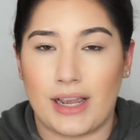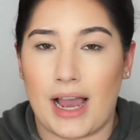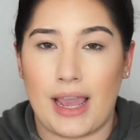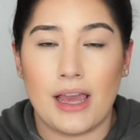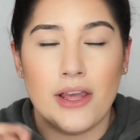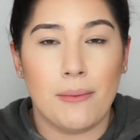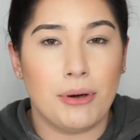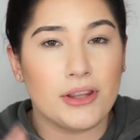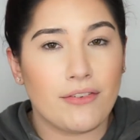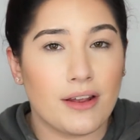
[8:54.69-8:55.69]
Like, I
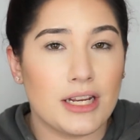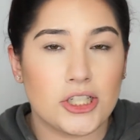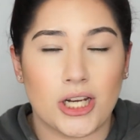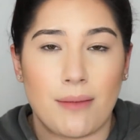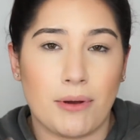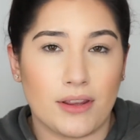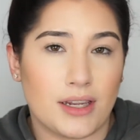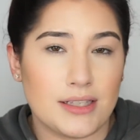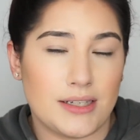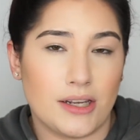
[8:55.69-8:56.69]
put the foundation, I put the
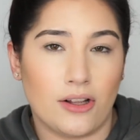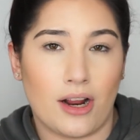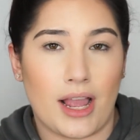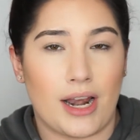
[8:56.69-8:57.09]
concealer,